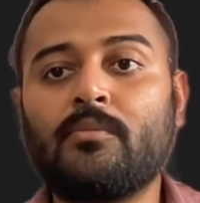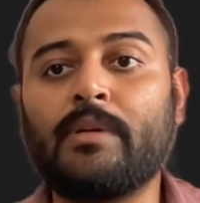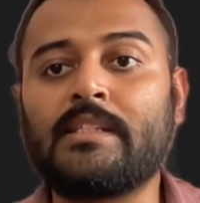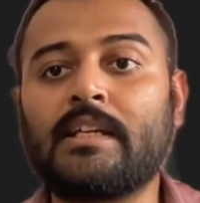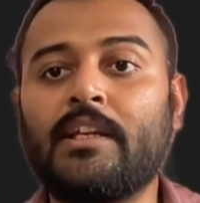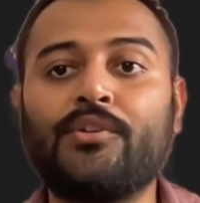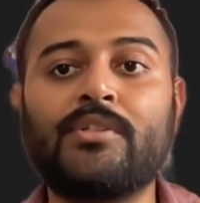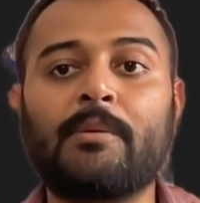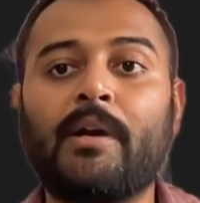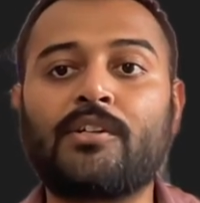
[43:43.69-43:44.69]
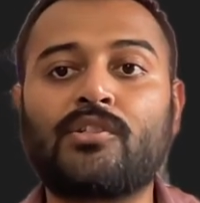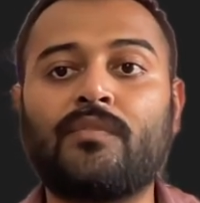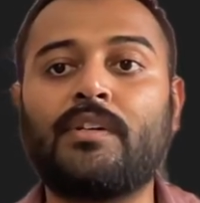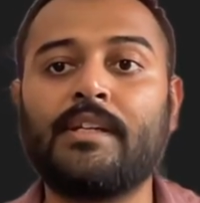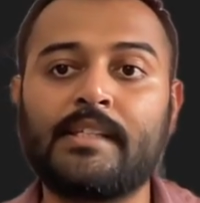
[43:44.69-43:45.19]
basically using
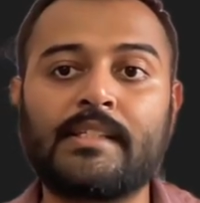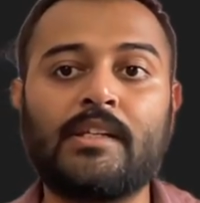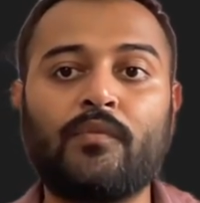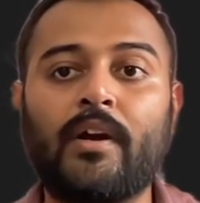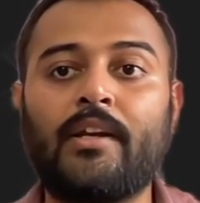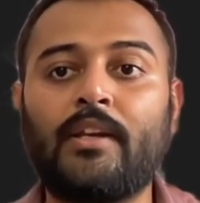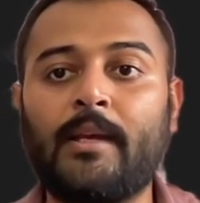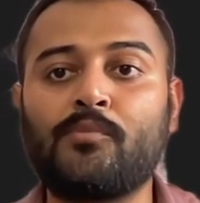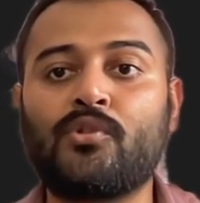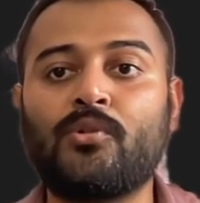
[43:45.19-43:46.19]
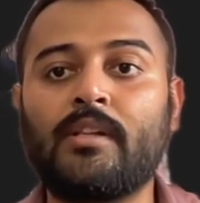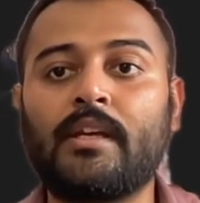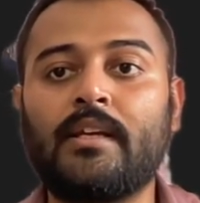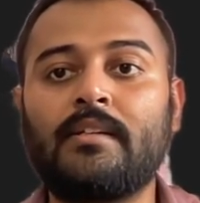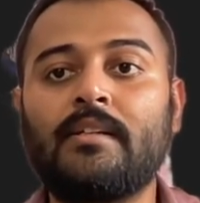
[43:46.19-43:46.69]
Microsoft 365 Teams
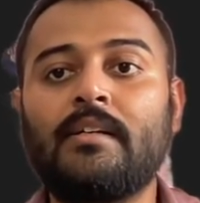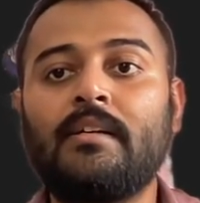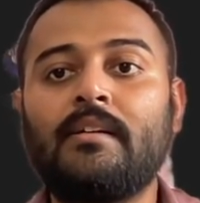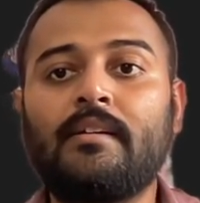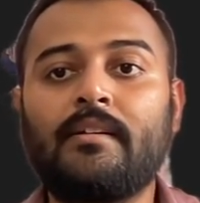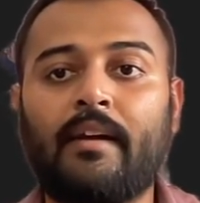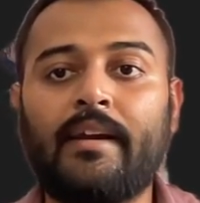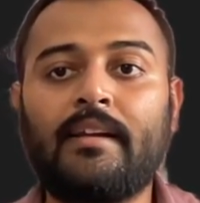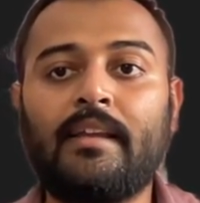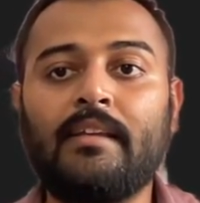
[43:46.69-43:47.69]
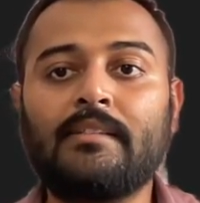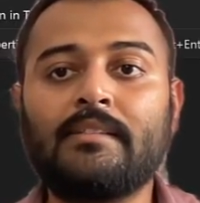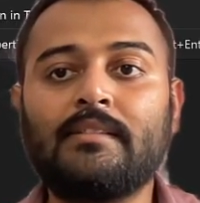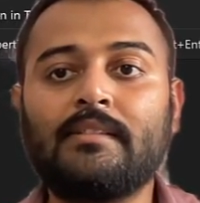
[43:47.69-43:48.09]
toolkit. Right click,